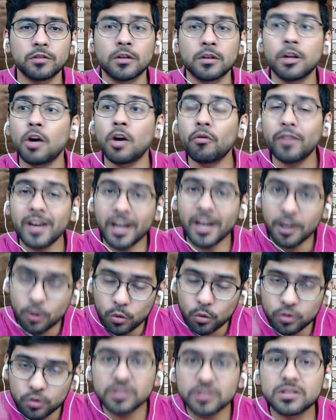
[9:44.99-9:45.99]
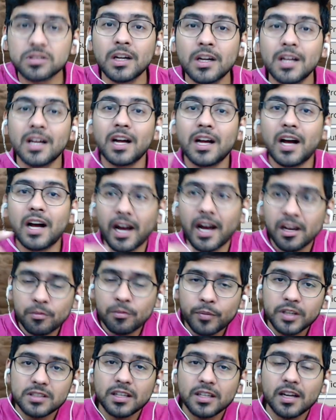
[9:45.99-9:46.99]
Now when I do this, I am
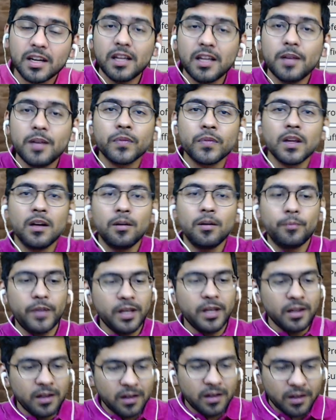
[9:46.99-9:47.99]
basically being